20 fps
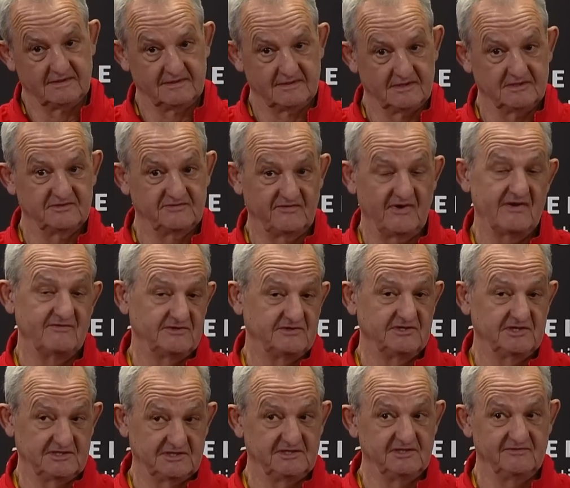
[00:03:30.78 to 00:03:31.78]
there's five or
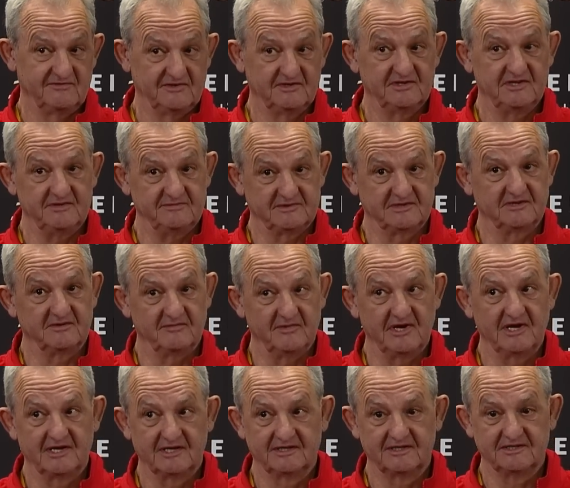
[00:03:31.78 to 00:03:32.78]
six different teams going to
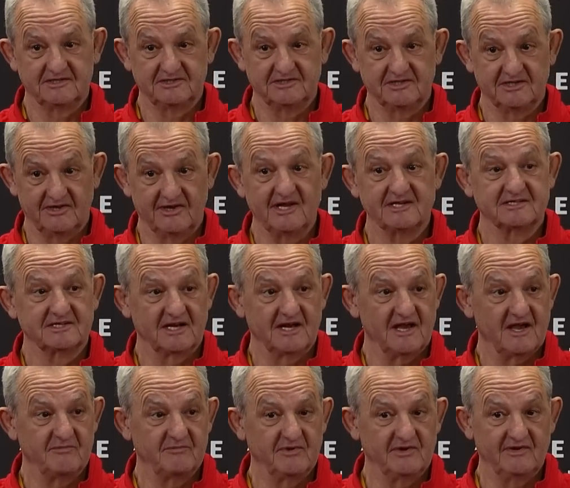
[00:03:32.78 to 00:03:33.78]
make it this year, and that's going to
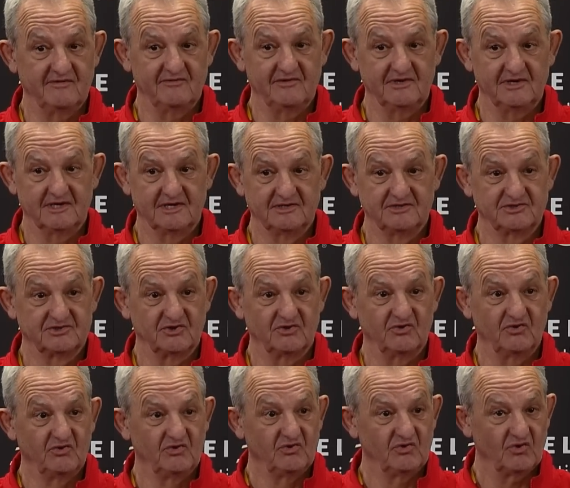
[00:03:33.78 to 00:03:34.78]
happen every year.
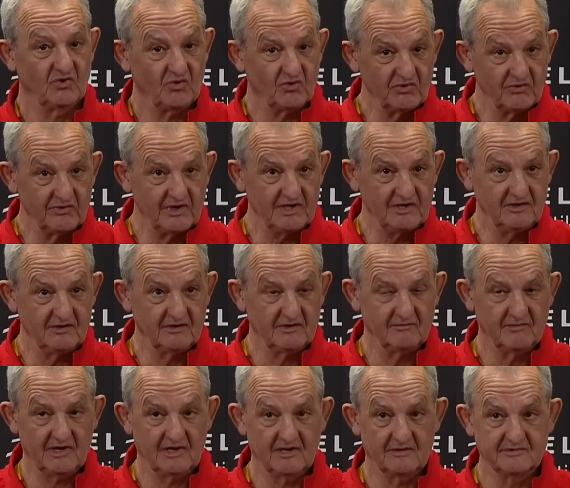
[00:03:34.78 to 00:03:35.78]
So the only way you can
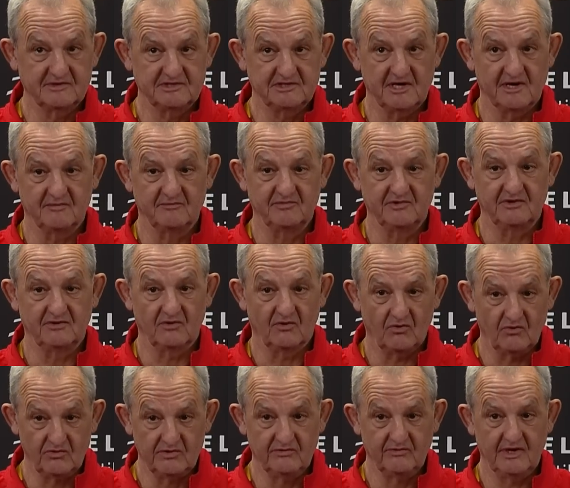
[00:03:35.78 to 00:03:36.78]
become a champion,
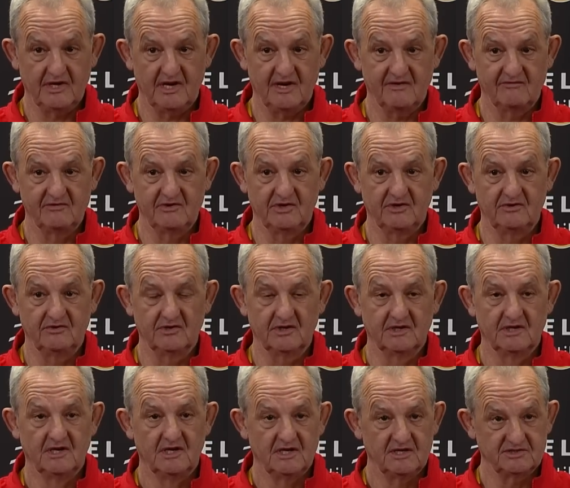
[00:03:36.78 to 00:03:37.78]
only way ever you do it,
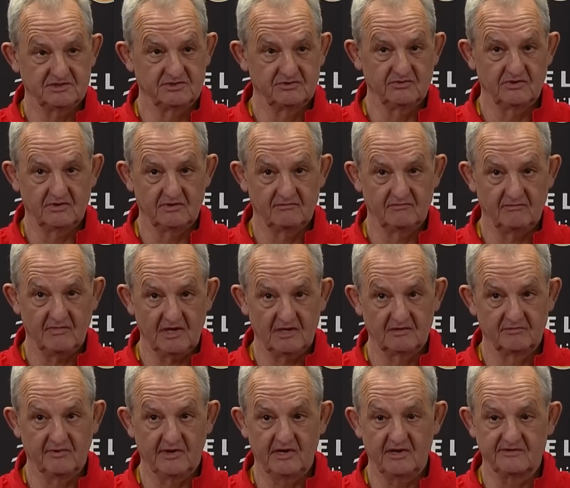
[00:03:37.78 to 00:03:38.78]
is do it, make
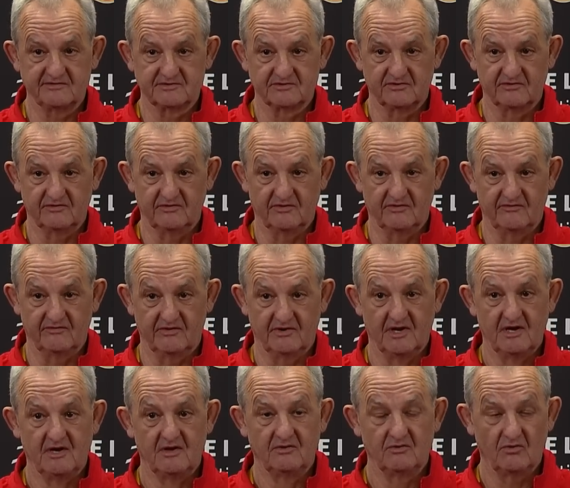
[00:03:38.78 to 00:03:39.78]
the playoffs over and over.
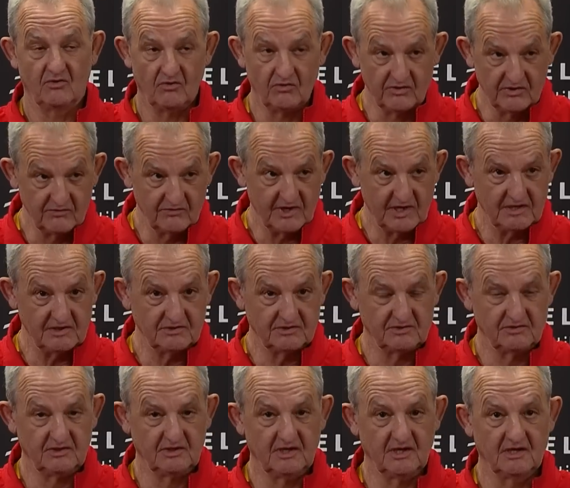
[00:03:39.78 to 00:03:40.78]
The only way you
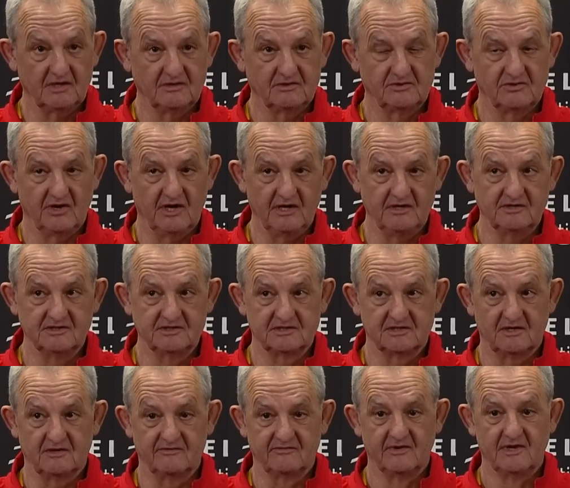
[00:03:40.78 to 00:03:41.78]
can train
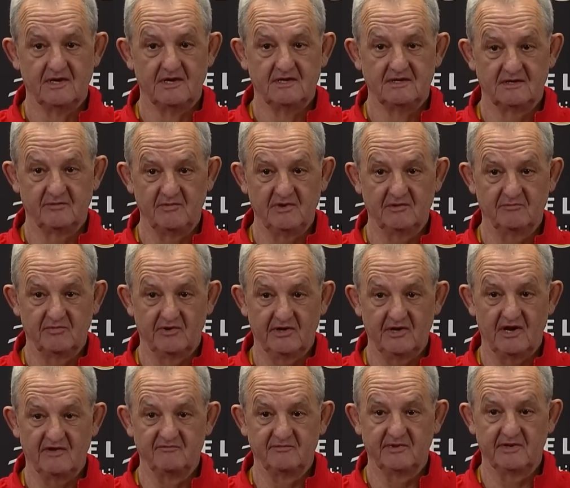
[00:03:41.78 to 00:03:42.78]
yourself to be a
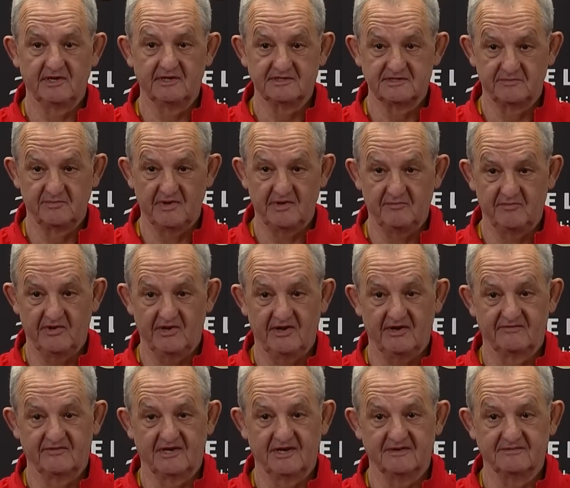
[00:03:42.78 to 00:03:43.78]
playoff player is to play
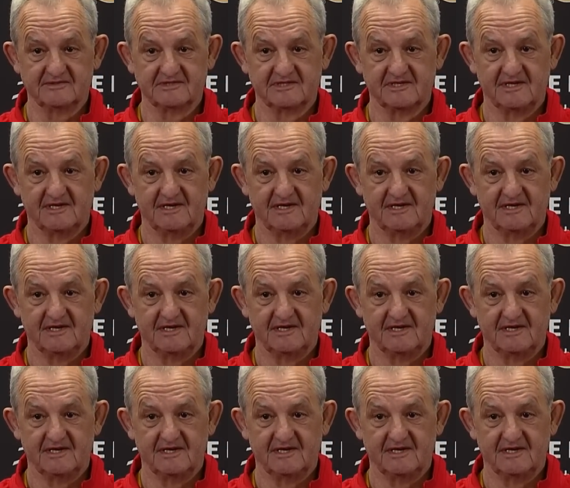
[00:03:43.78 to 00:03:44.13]
playoff games.